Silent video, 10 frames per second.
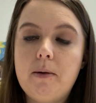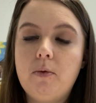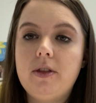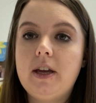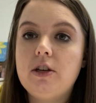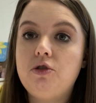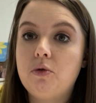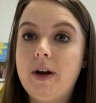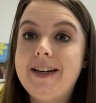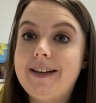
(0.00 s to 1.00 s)
when they
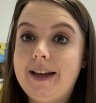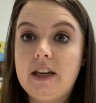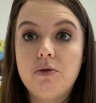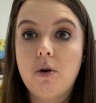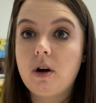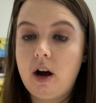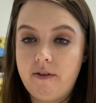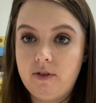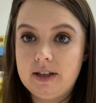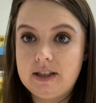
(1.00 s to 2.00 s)
join an annual
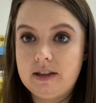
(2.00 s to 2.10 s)
conference